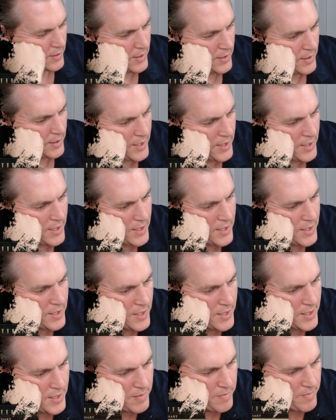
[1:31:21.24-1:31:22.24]

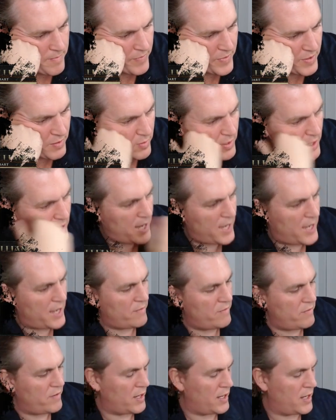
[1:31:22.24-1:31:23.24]
Did we
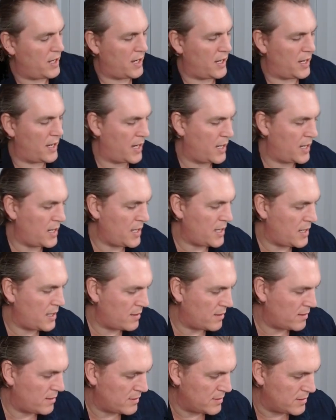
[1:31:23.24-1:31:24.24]
have any
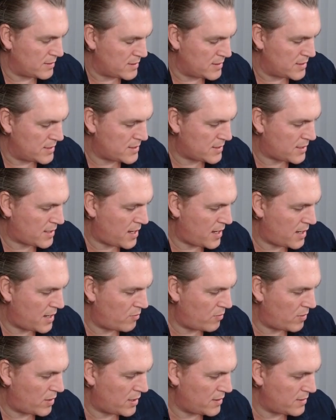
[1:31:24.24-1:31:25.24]
discarded
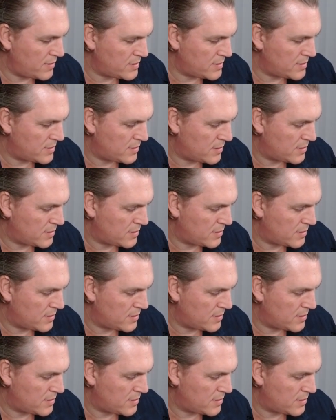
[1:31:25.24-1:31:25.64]
ones?